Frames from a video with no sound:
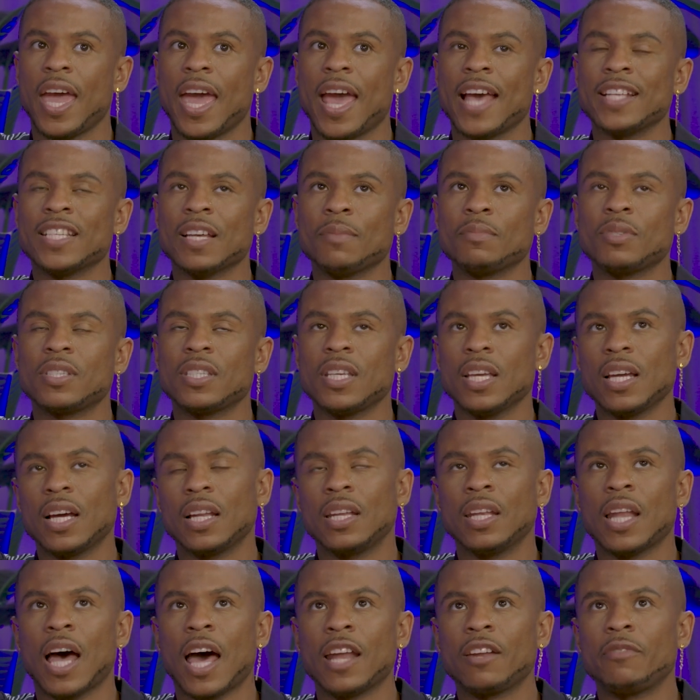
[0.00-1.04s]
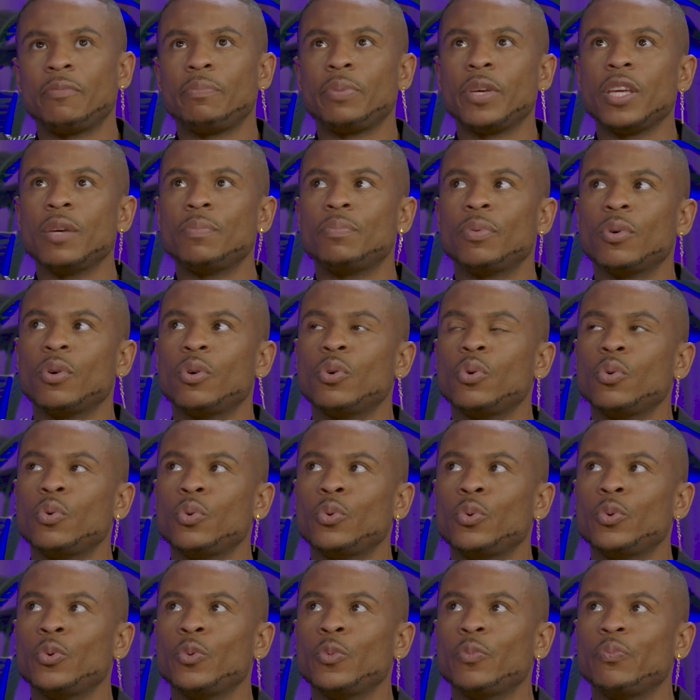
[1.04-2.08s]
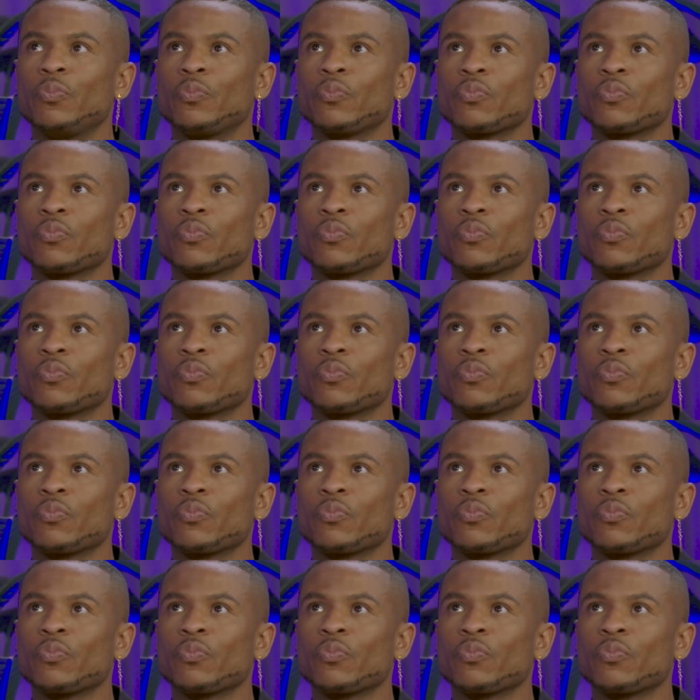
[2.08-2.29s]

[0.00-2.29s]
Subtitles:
is I'm seeing a lot of people who